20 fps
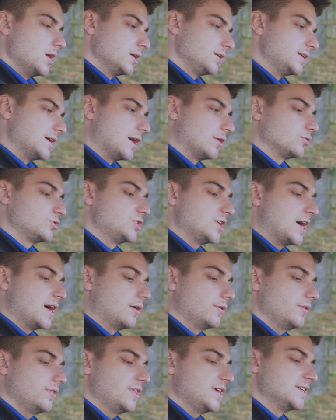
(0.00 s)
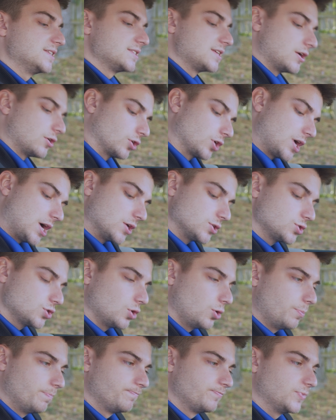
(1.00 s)
Now down the center
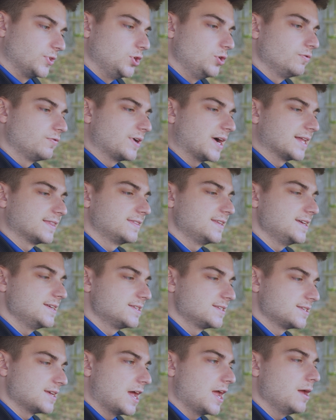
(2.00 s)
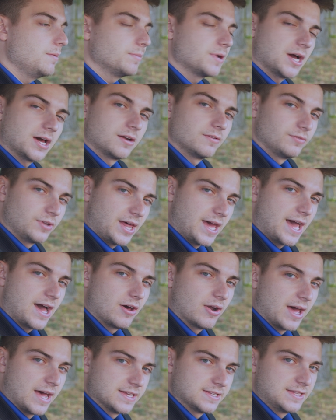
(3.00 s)
console, you've got the same kind of
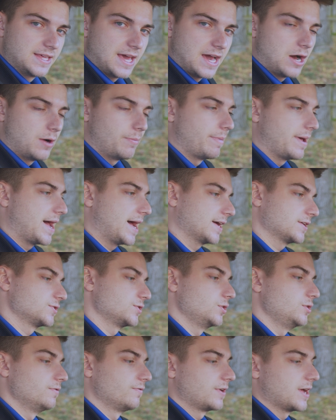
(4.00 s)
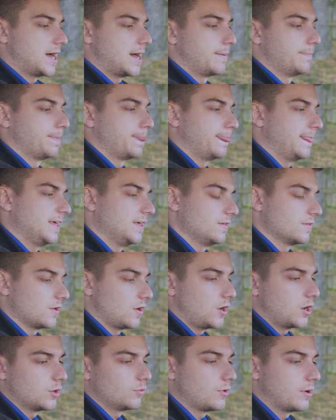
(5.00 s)
layout as the Outback. So you've got these
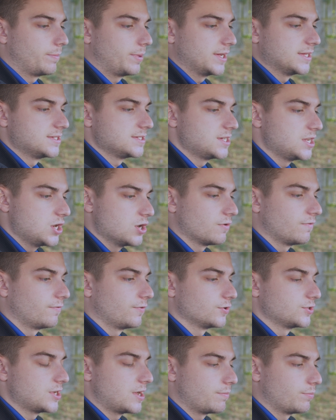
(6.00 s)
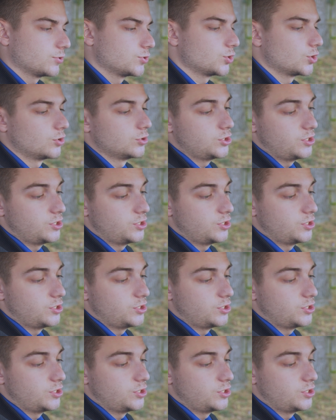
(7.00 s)
hardware buttons here for temperature.